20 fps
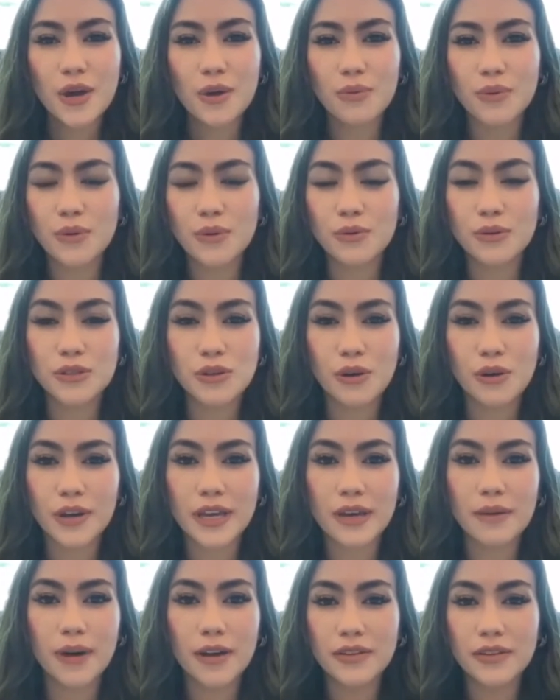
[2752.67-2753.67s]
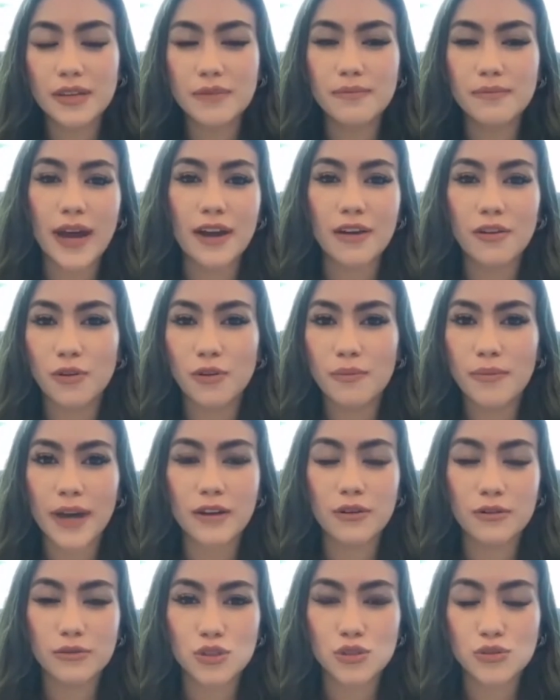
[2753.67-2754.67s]
We were talking about the macro
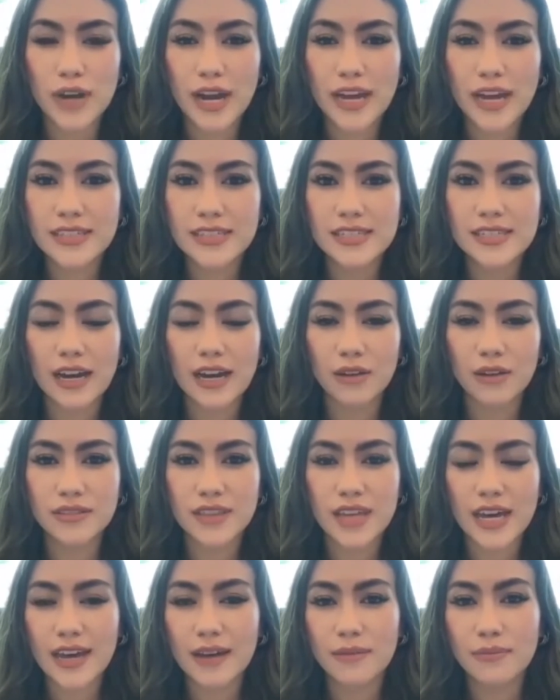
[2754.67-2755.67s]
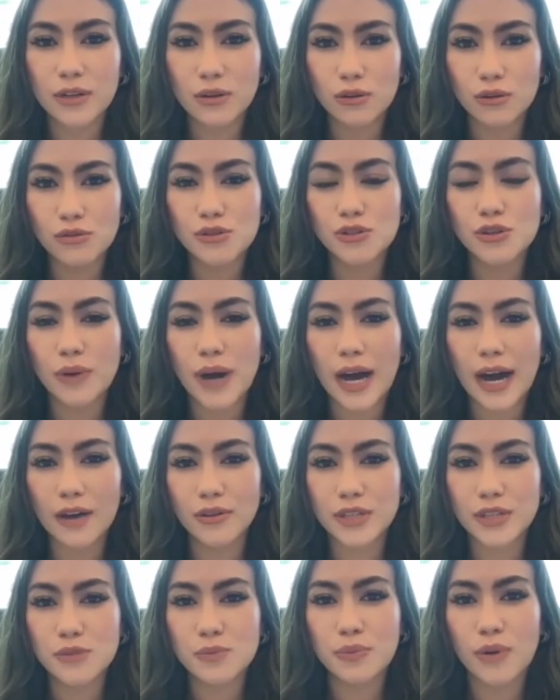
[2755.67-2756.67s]
micro trends out there, but also how
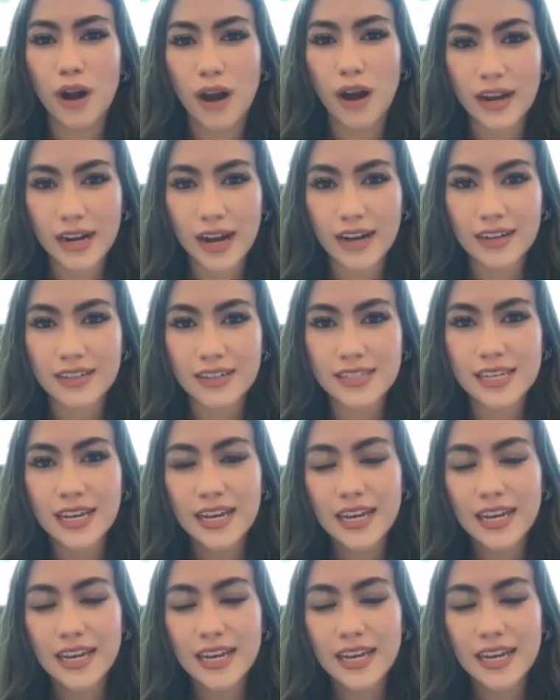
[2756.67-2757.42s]
this product